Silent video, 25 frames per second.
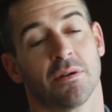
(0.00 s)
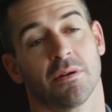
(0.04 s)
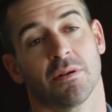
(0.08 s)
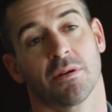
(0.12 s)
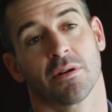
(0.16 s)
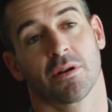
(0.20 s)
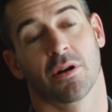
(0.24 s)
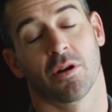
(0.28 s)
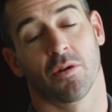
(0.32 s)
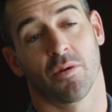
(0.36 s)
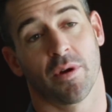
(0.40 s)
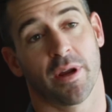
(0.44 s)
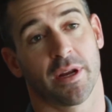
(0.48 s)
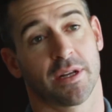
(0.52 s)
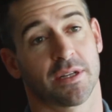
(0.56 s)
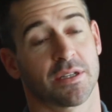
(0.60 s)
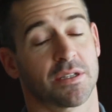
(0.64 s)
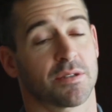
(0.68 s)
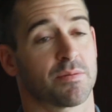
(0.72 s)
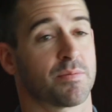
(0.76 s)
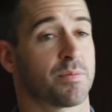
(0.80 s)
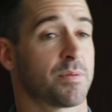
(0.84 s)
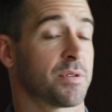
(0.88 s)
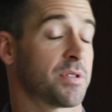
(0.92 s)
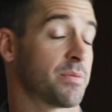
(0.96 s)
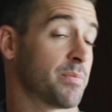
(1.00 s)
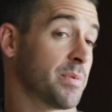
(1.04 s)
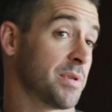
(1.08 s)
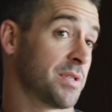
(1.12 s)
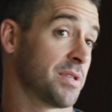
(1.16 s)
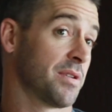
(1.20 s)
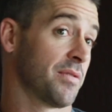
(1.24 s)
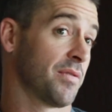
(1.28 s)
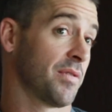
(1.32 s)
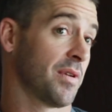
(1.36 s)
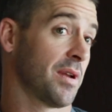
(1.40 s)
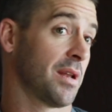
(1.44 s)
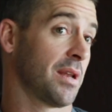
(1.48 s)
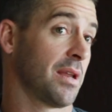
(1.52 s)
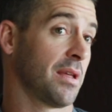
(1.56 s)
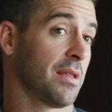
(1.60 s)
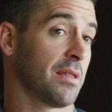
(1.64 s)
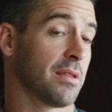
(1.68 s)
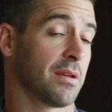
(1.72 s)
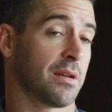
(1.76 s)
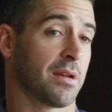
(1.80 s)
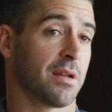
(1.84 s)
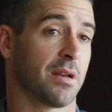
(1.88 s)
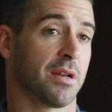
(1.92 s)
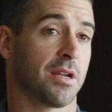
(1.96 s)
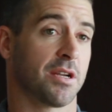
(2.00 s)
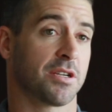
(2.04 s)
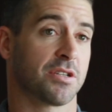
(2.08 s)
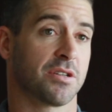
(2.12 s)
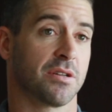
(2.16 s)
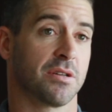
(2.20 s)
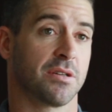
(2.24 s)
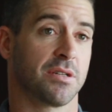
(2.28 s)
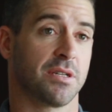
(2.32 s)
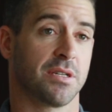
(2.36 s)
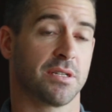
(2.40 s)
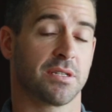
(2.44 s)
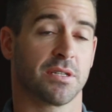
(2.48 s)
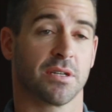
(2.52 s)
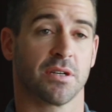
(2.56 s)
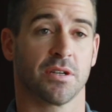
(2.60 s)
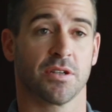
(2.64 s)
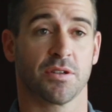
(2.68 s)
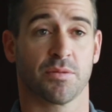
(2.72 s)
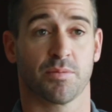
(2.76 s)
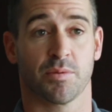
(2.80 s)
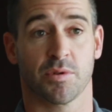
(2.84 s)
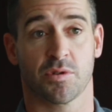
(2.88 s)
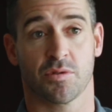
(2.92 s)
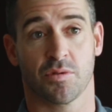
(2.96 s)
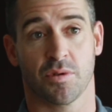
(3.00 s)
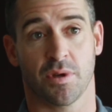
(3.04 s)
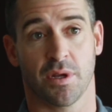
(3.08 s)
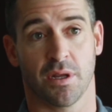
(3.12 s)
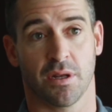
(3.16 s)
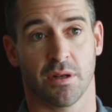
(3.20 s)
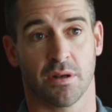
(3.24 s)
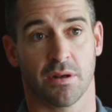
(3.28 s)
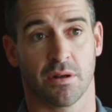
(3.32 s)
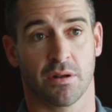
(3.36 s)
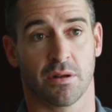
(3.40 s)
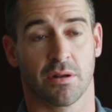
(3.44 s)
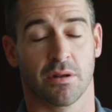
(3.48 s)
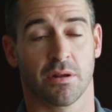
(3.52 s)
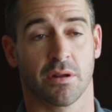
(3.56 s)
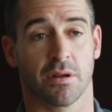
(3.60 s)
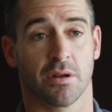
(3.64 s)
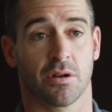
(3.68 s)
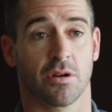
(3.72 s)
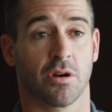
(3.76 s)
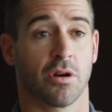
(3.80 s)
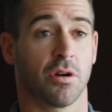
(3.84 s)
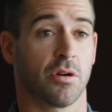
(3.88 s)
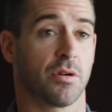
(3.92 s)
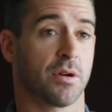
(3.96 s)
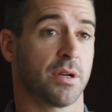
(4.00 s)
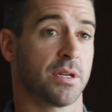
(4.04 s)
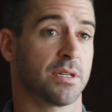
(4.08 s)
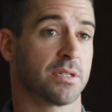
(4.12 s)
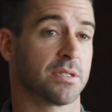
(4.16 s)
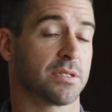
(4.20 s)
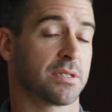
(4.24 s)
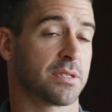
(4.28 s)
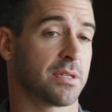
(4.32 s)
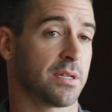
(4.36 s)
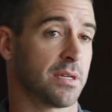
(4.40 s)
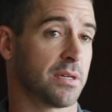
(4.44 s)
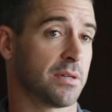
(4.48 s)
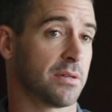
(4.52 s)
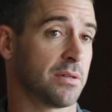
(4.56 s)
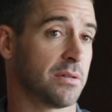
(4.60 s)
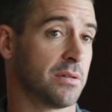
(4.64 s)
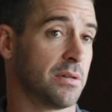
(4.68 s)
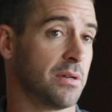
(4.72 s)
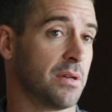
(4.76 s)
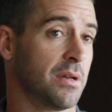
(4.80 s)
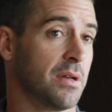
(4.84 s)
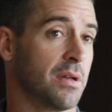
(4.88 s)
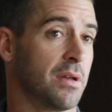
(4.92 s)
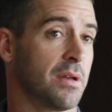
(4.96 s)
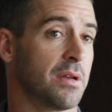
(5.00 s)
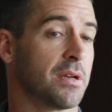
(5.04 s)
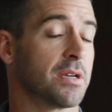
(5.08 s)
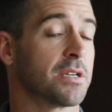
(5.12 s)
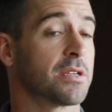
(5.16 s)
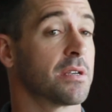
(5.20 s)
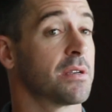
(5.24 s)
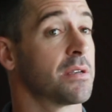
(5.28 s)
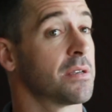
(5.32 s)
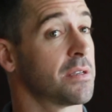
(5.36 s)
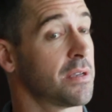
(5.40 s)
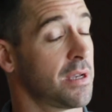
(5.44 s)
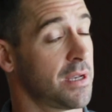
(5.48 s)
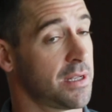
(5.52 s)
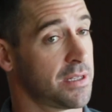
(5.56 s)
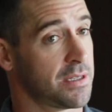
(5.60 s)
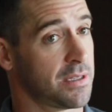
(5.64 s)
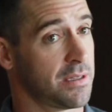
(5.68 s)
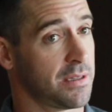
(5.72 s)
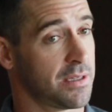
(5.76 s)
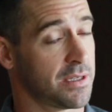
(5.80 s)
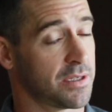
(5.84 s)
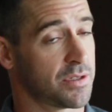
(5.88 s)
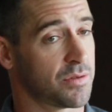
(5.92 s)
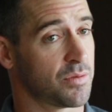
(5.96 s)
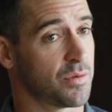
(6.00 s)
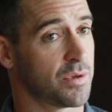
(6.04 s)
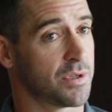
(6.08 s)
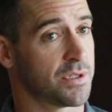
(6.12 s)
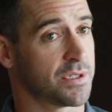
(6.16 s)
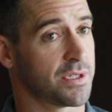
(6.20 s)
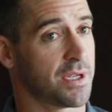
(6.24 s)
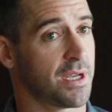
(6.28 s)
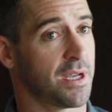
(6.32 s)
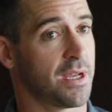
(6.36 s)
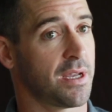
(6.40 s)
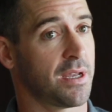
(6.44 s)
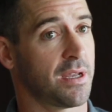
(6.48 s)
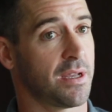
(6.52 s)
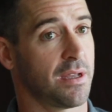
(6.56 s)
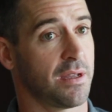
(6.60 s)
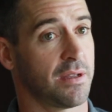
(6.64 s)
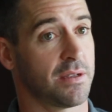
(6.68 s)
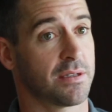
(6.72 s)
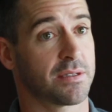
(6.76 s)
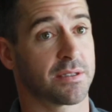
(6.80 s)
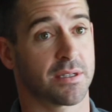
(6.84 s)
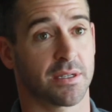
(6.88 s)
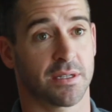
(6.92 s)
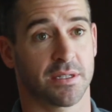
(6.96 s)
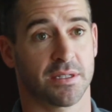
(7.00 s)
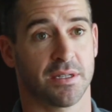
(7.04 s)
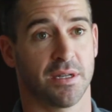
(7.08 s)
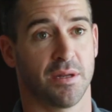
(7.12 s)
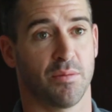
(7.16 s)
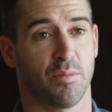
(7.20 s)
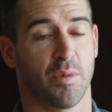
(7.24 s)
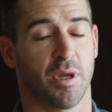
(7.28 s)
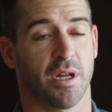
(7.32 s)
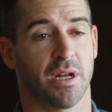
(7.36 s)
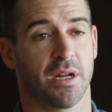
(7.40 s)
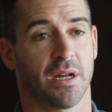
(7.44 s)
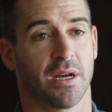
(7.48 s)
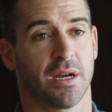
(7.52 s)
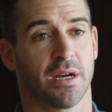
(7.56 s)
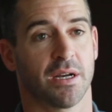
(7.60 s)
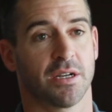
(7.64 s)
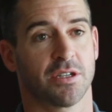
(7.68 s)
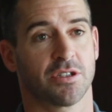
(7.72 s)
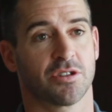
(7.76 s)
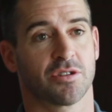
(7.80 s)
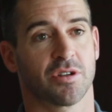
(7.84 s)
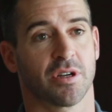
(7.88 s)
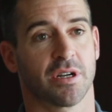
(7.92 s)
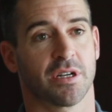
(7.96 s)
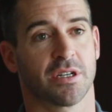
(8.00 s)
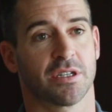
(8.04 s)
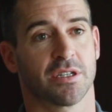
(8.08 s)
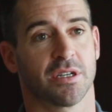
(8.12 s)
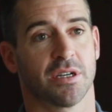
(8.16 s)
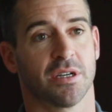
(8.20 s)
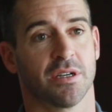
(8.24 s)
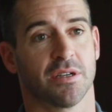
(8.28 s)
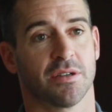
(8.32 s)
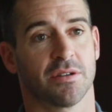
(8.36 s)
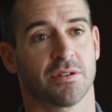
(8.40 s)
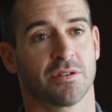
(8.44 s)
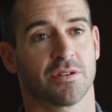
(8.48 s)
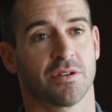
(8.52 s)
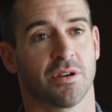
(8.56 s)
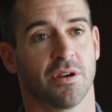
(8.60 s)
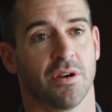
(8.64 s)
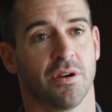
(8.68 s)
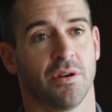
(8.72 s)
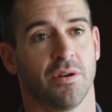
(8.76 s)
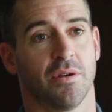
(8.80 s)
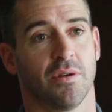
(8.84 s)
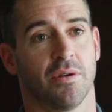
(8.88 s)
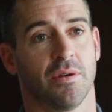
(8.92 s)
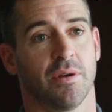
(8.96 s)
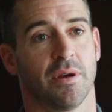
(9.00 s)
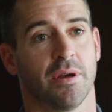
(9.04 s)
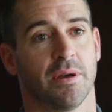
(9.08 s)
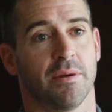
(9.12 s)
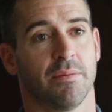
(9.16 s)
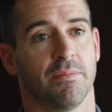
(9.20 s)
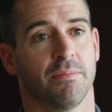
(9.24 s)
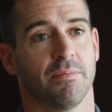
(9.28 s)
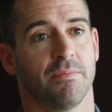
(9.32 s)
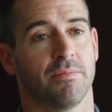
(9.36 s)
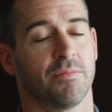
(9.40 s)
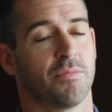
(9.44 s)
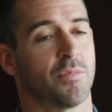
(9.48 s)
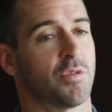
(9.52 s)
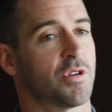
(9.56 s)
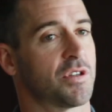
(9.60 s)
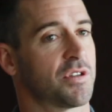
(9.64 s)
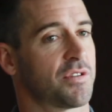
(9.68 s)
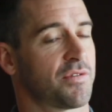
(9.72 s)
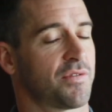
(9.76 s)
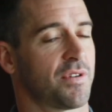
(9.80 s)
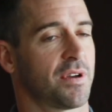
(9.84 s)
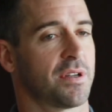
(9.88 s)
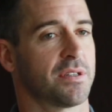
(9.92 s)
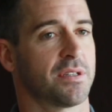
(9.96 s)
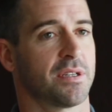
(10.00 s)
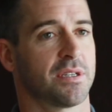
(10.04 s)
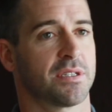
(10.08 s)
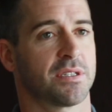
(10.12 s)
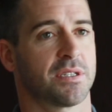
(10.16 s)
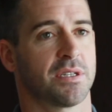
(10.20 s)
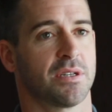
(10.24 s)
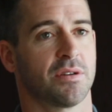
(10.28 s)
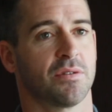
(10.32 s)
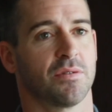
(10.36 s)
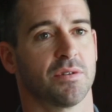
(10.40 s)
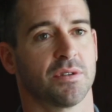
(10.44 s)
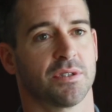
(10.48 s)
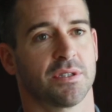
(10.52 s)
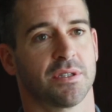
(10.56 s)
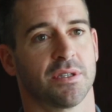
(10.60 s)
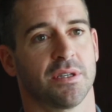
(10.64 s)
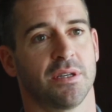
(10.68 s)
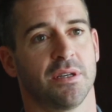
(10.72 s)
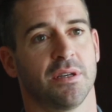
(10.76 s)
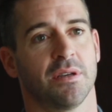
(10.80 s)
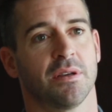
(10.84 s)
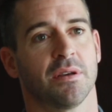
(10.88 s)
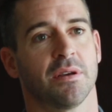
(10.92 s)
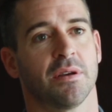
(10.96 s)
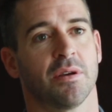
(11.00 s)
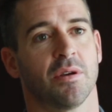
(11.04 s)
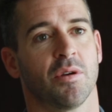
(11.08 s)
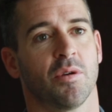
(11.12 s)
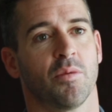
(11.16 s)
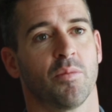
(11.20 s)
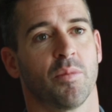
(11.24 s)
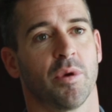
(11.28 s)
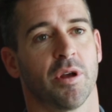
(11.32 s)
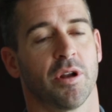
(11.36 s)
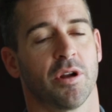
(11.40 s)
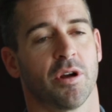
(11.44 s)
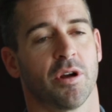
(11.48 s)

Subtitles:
correct, specifically the connection details between concrete to steel, and this was a 16 meter high structure, so we just found that steel was the better